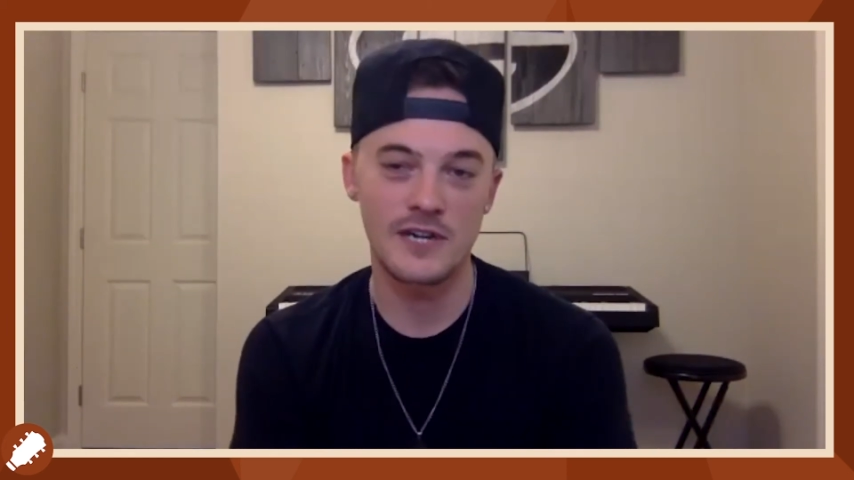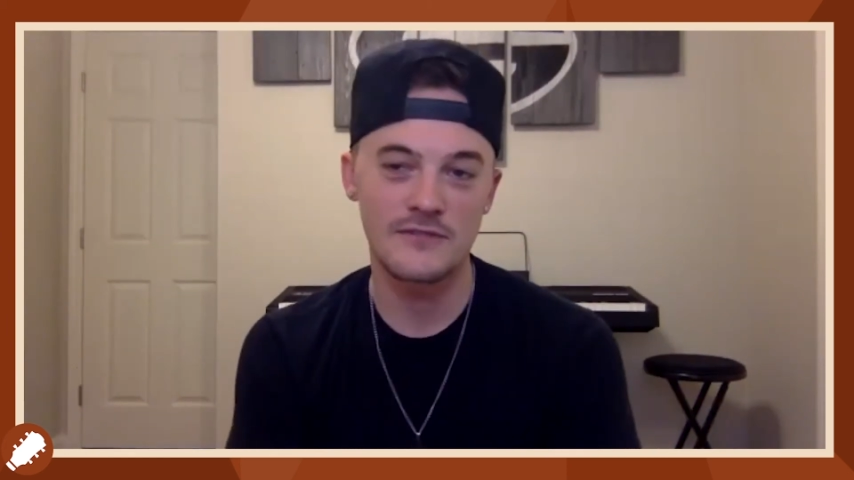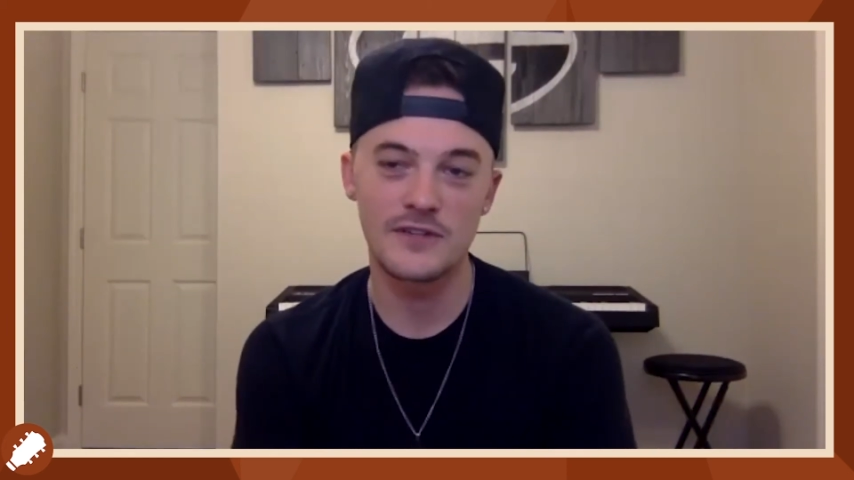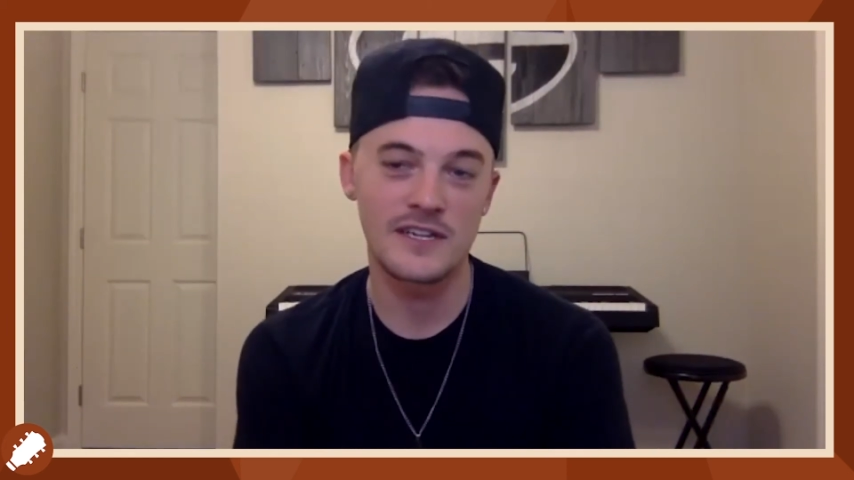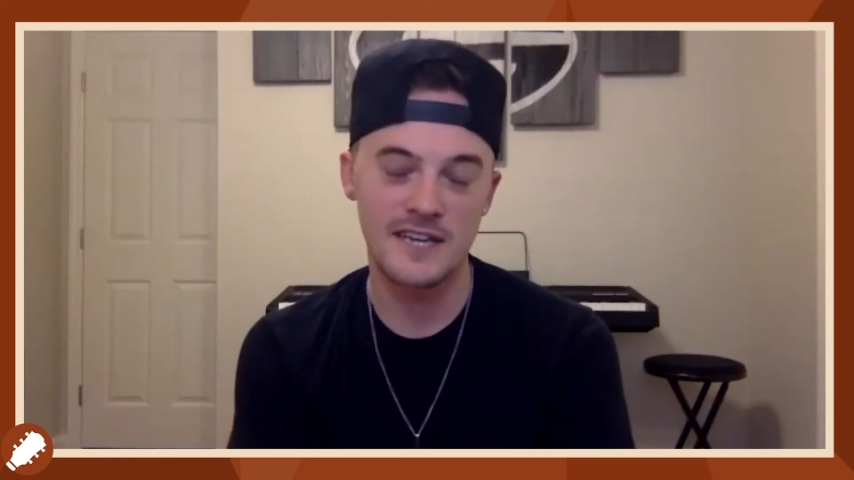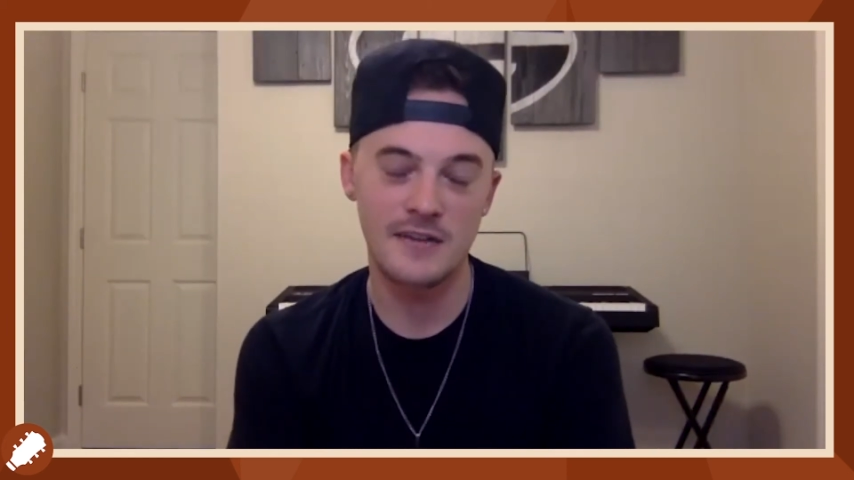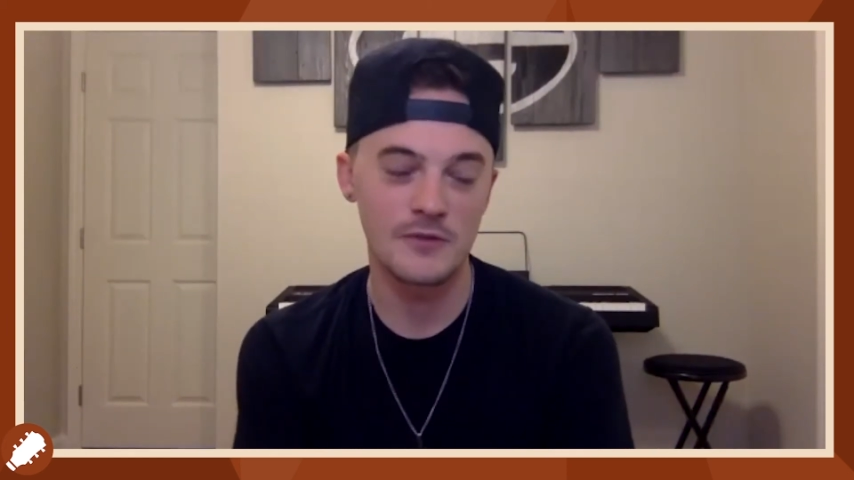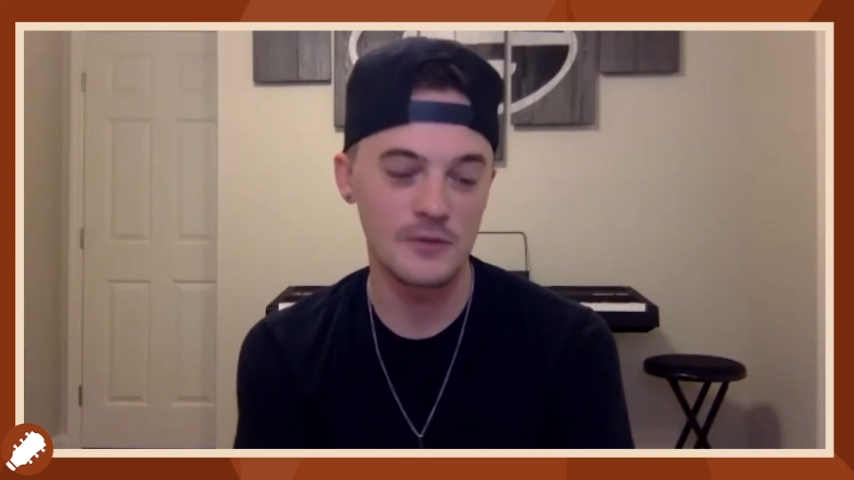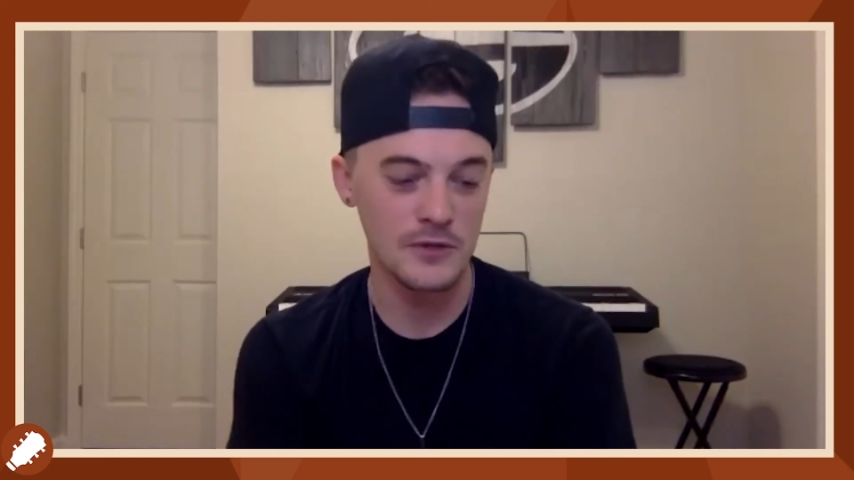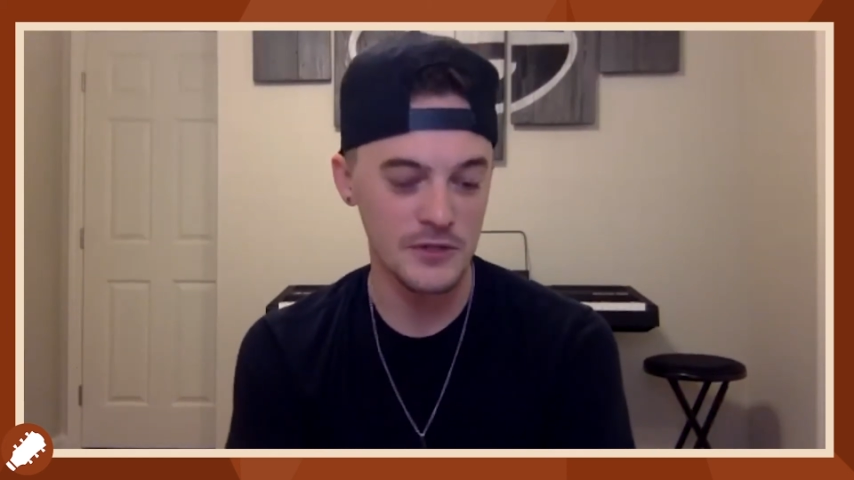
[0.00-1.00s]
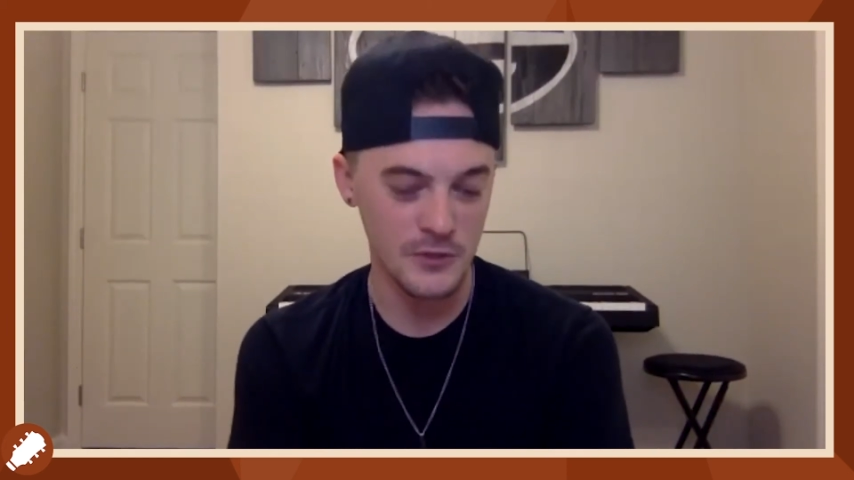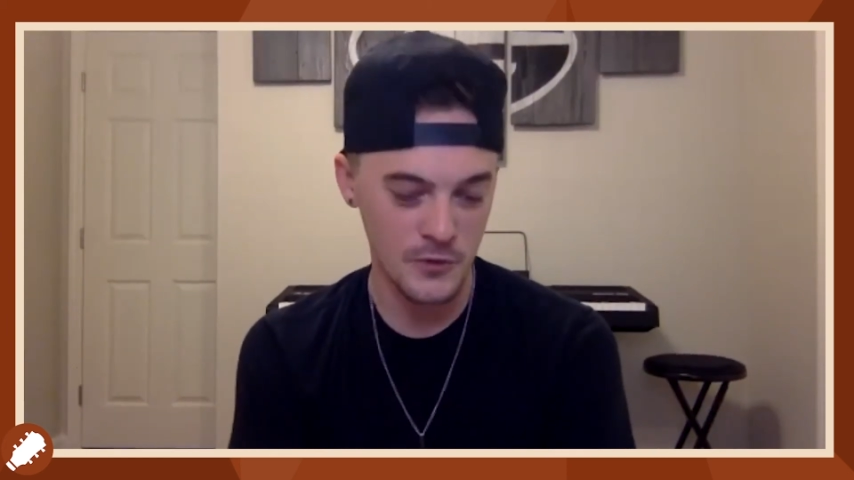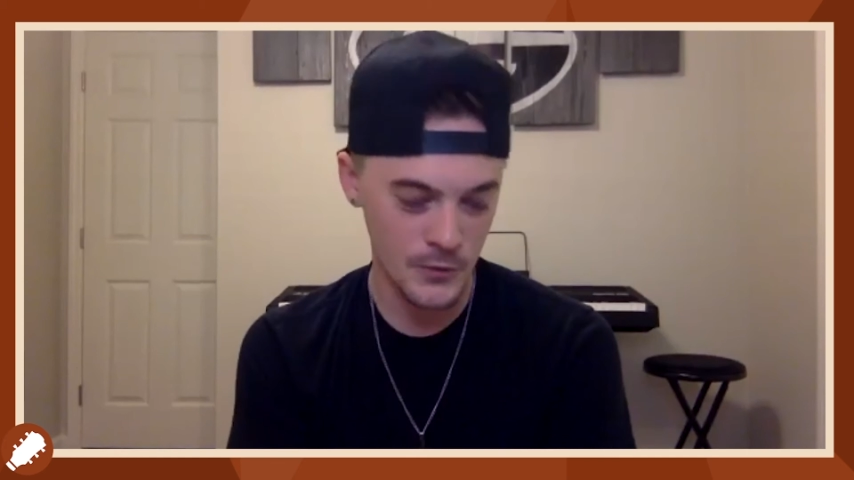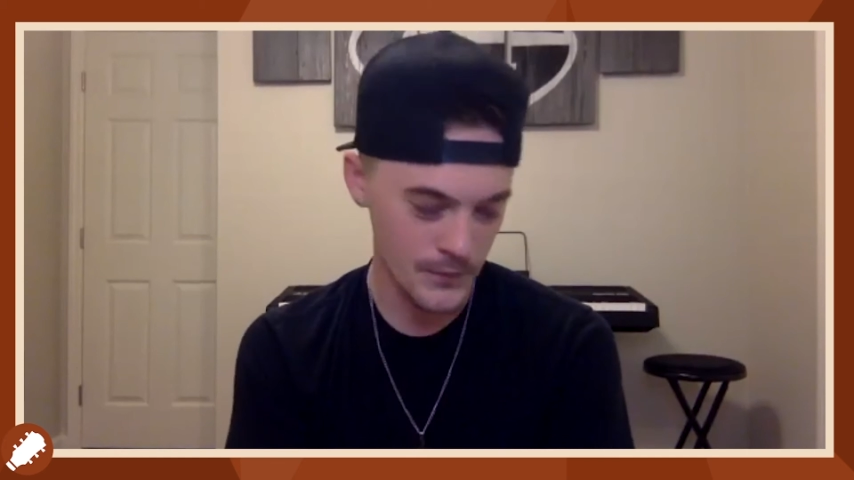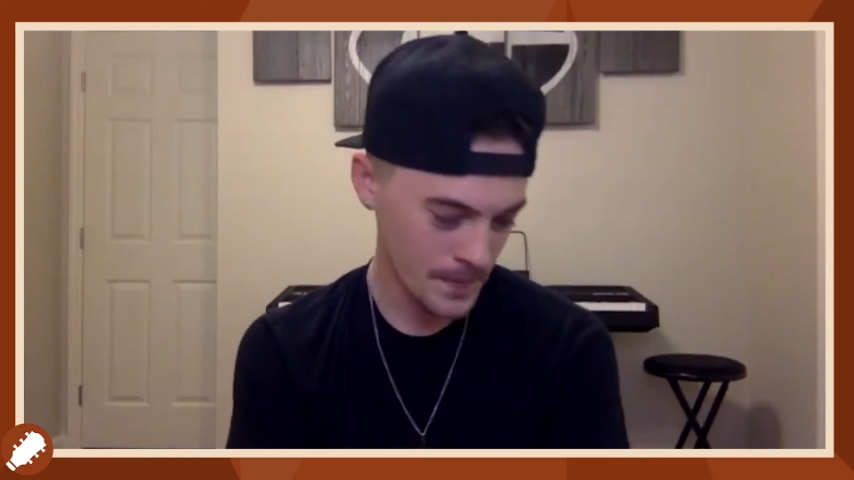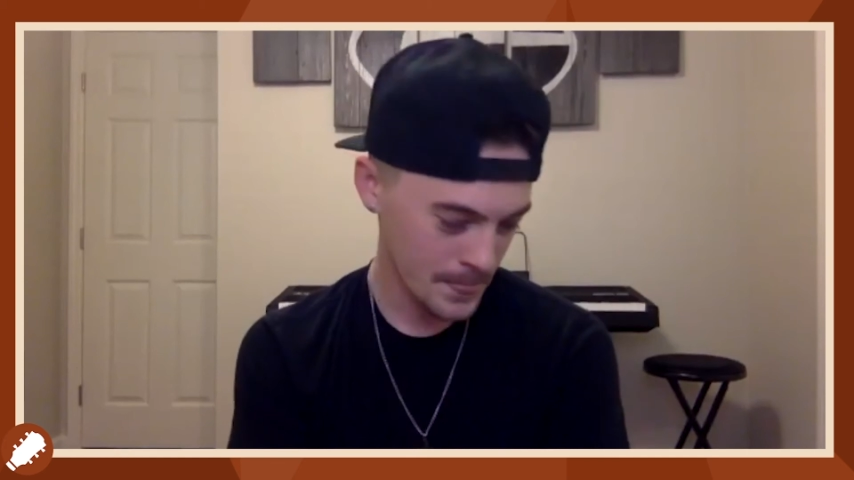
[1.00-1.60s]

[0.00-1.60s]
I feel like that would be really cool.